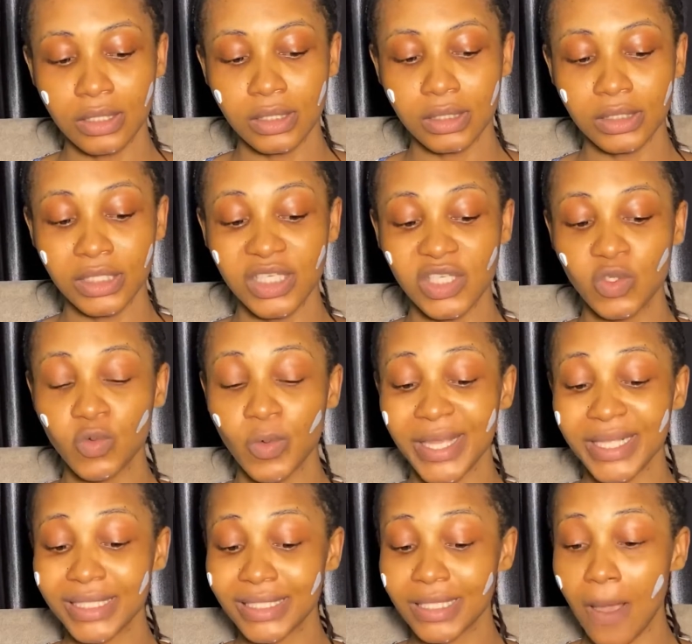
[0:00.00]
the
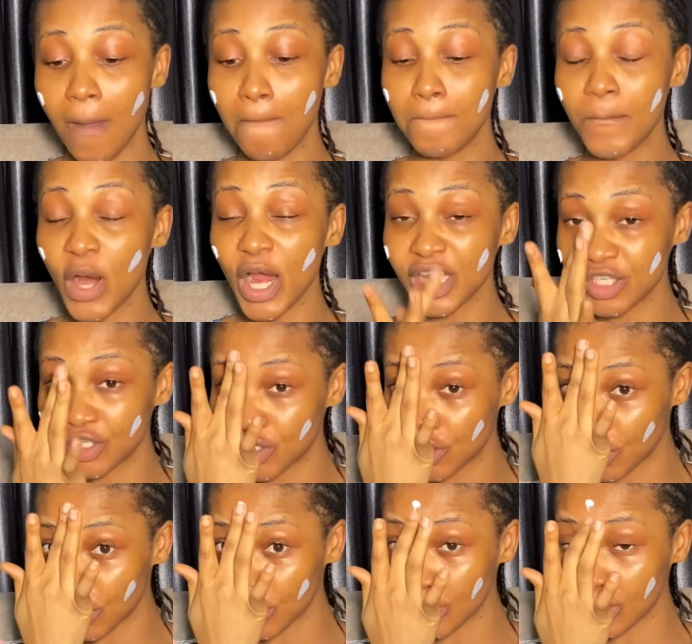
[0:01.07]
sweet
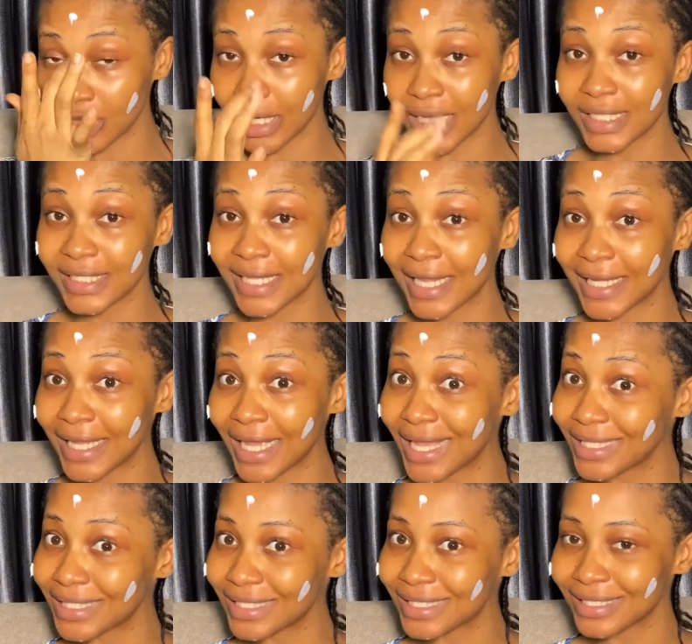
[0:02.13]
moisture it can
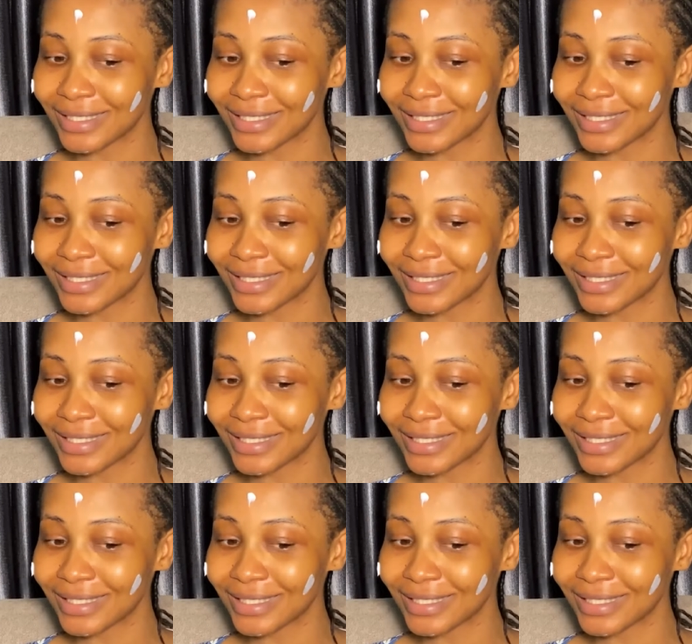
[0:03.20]
get,